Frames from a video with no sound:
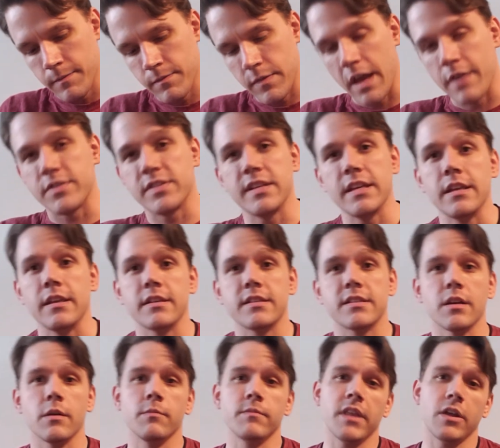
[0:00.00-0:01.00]
I've seen
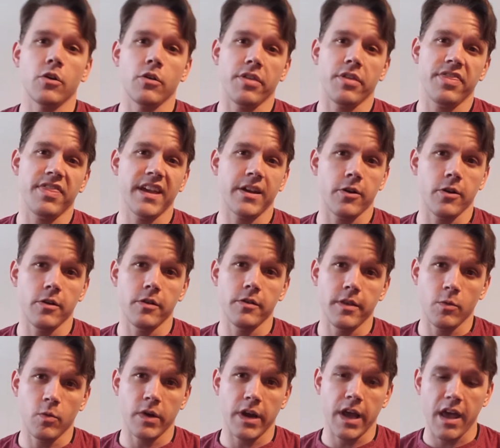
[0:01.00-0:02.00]
some that are thicker
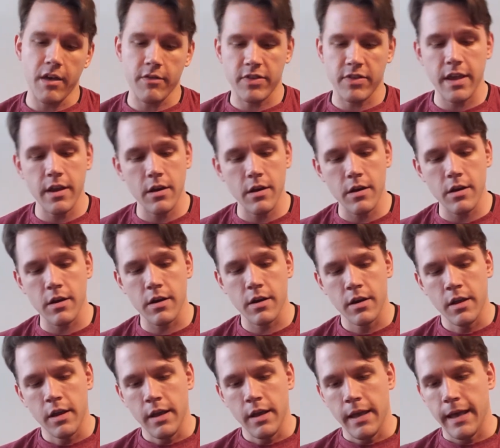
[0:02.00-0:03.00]
than what I have here,
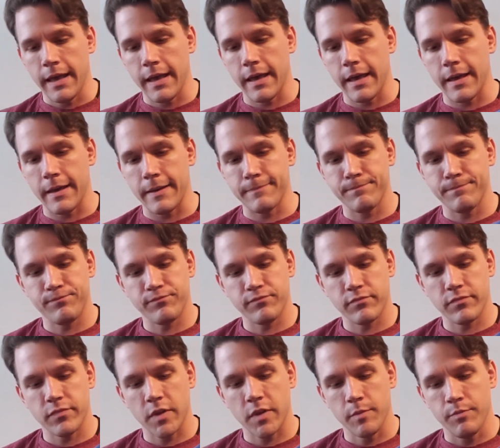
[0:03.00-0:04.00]

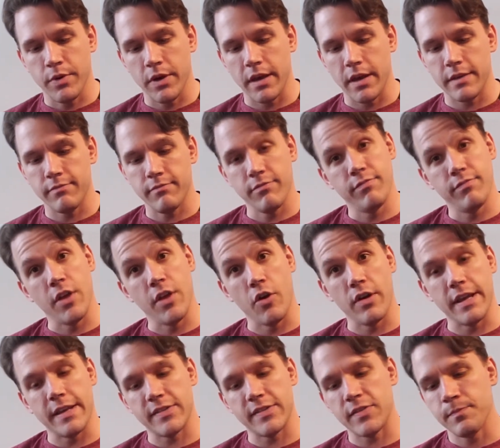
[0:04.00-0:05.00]
but there
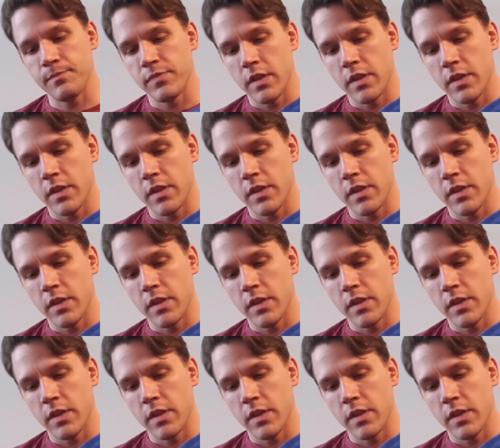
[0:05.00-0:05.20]
it is.